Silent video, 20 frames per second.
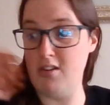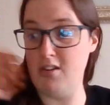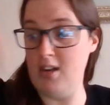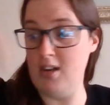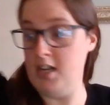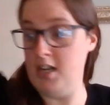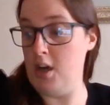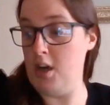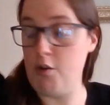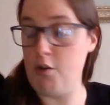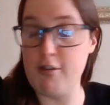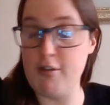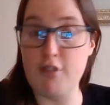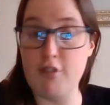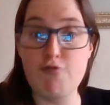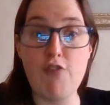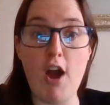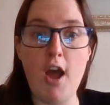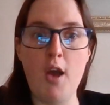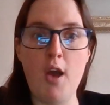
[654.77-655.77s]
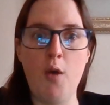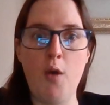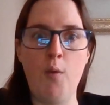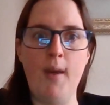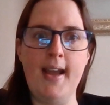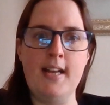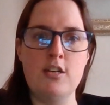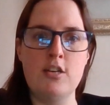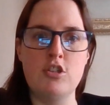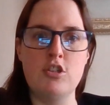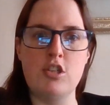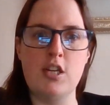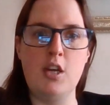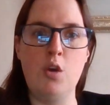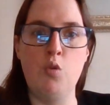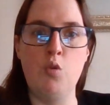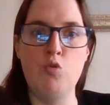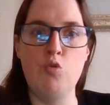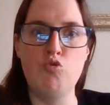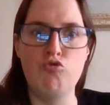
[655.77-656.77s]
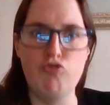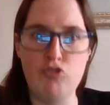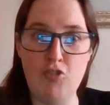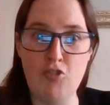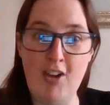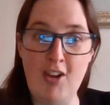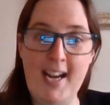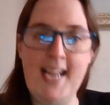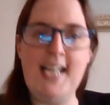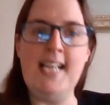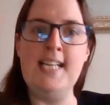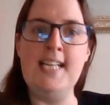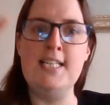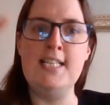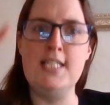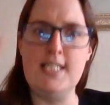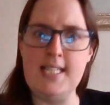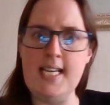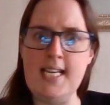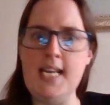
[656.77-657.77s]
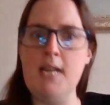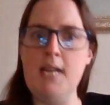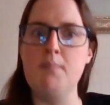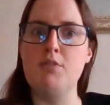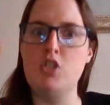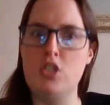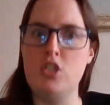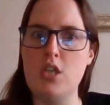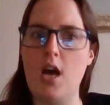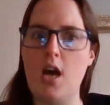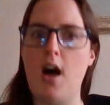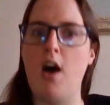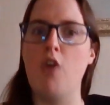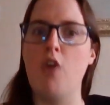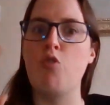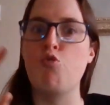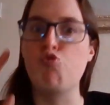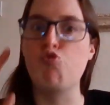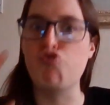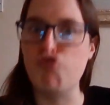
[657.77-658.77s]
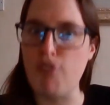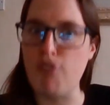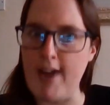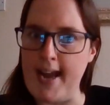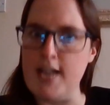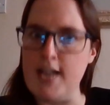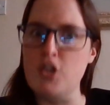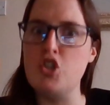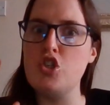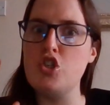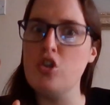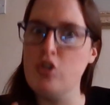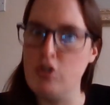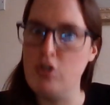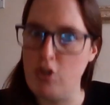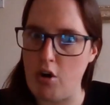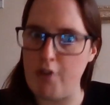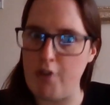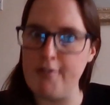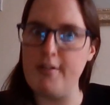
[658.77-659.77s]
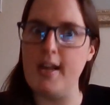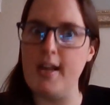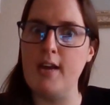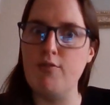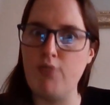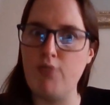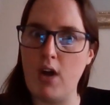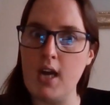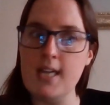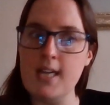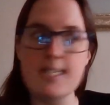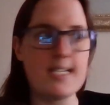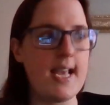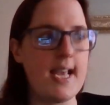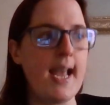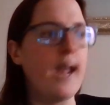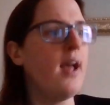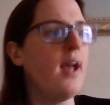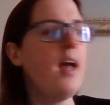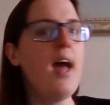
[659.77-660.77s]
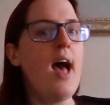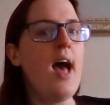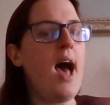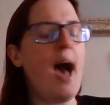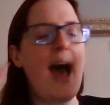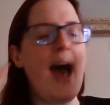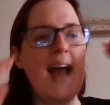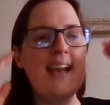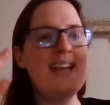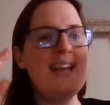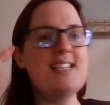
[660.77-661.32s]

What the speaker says: you know, throw into really deep, dark, rich, gothic writing. And